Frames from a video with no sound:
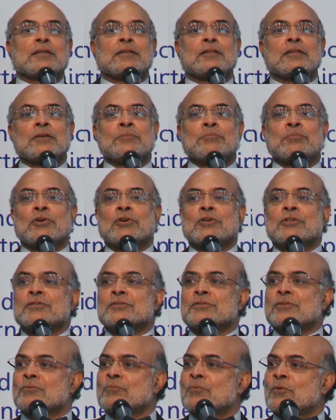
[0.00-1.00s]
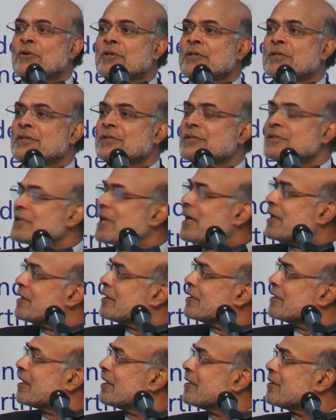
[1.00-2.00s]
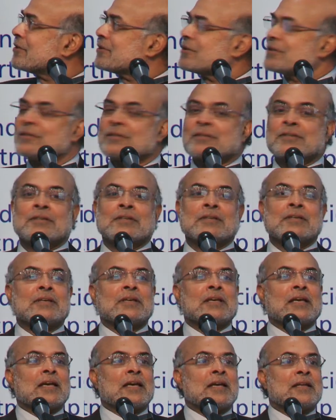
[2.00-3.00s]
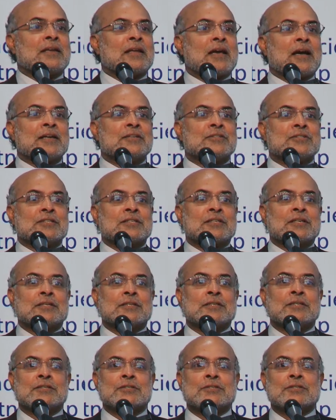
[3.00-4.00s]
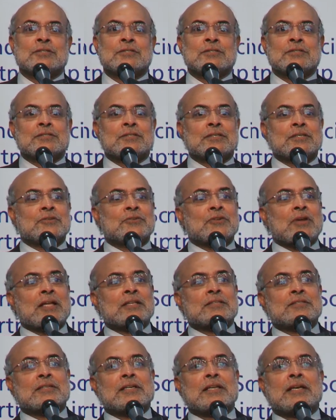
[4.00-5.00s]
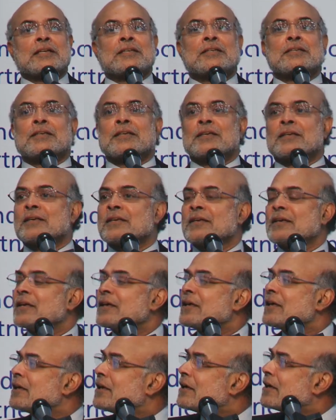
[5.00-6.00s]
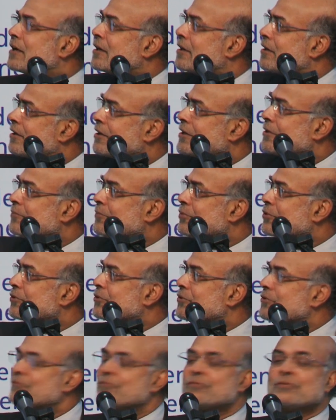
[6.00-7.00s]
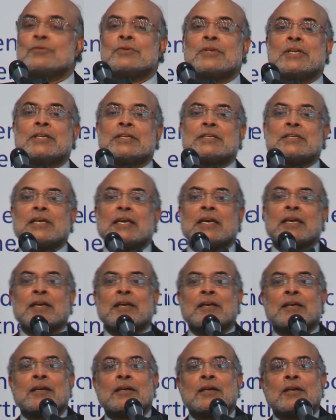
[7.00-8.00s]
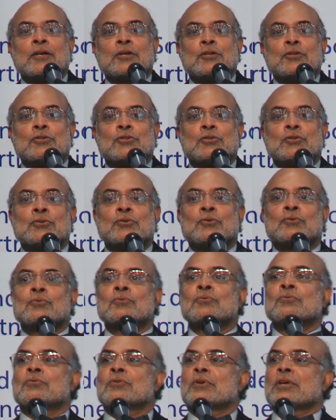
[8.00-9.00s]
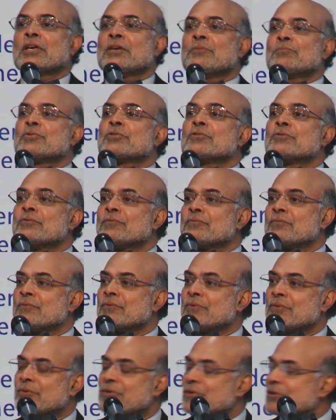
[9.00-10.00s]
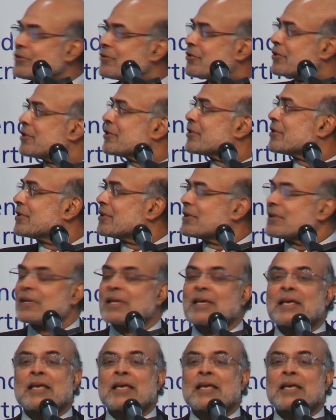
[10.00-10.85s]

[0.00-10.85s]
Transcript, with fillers: the importance of water, sanitation, and hygiene conditions in translating uh, improved food intake to improved nutrition